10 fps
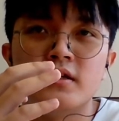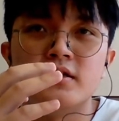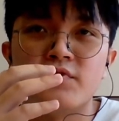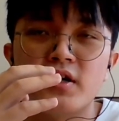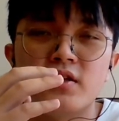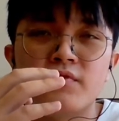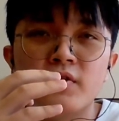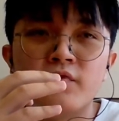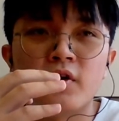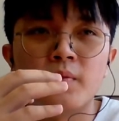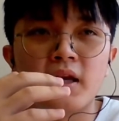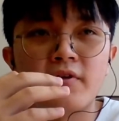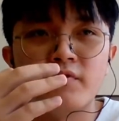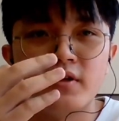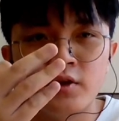It's very different from
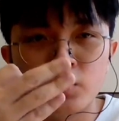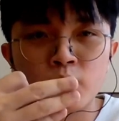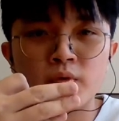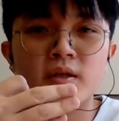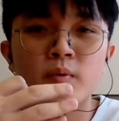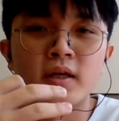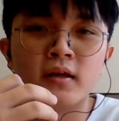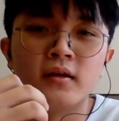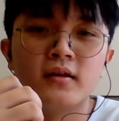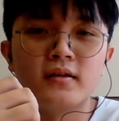like in 2D way.